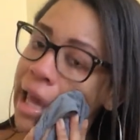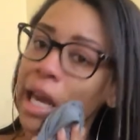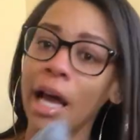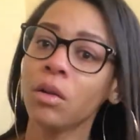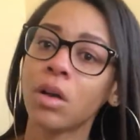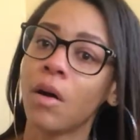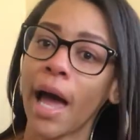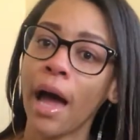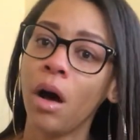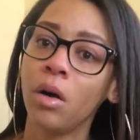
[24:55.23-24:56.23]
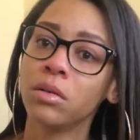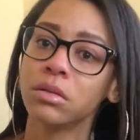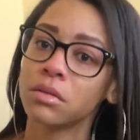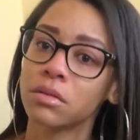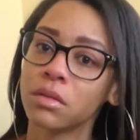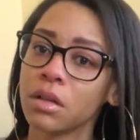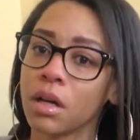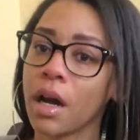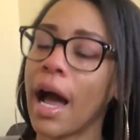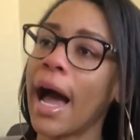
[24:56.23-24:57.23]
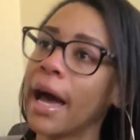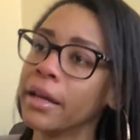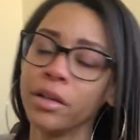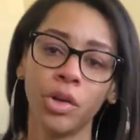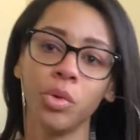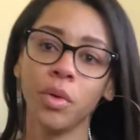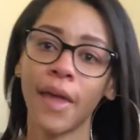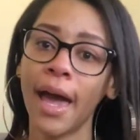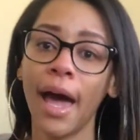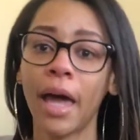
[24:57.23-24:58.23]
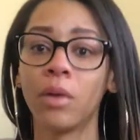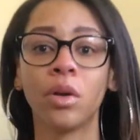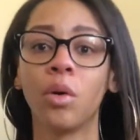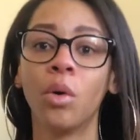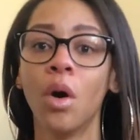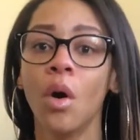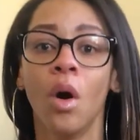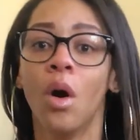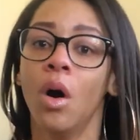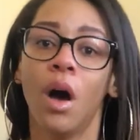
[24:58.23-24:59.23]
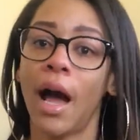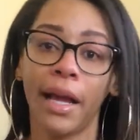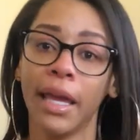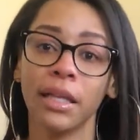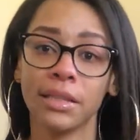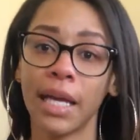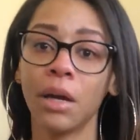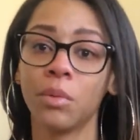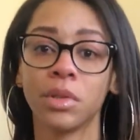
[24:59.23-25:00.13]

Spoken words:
And I don't know how I knew that. I don't know. I can't say it